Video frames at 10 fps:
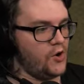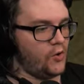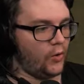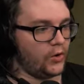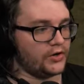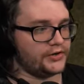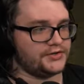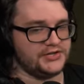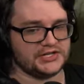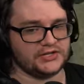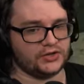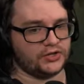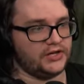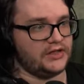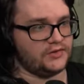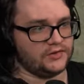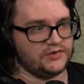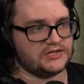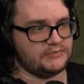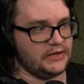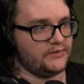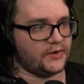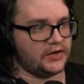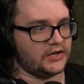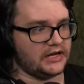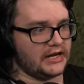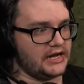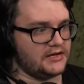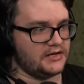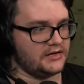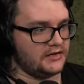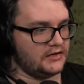or just learn it through speed running, like I did.